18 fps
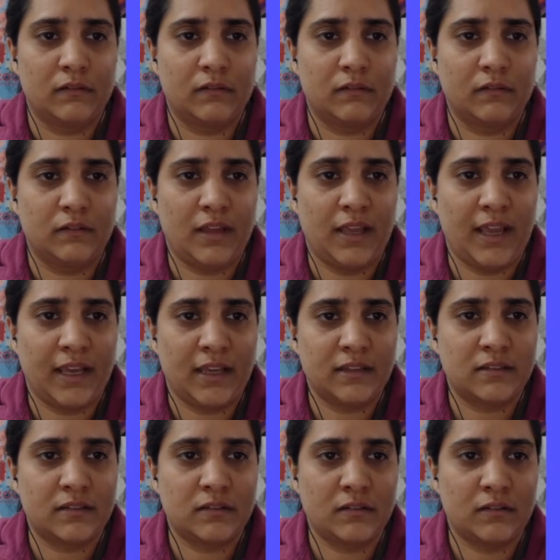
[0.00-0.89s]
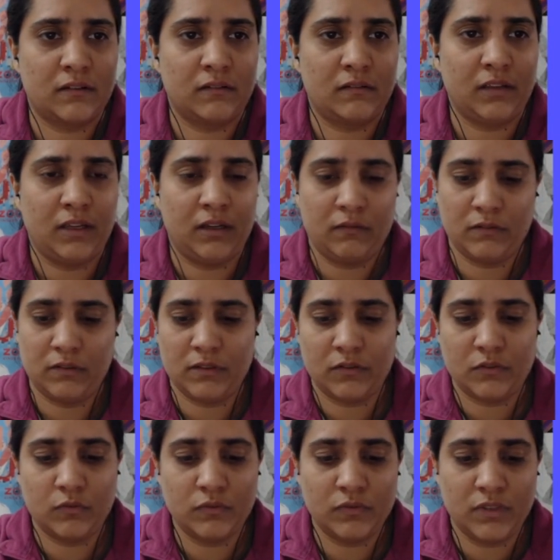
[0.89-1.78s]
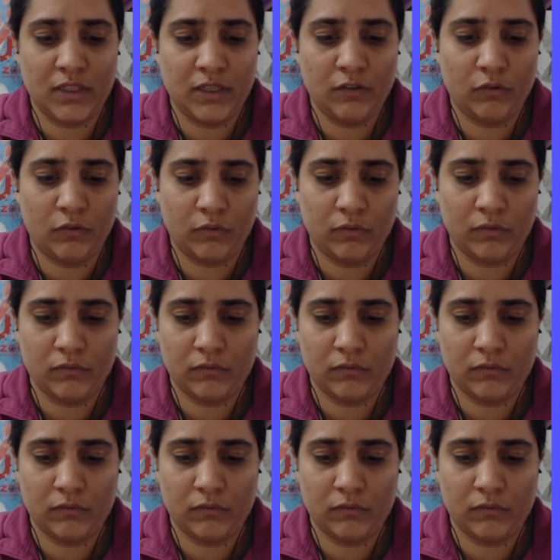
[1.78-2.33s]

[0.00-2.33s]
x equals to 0,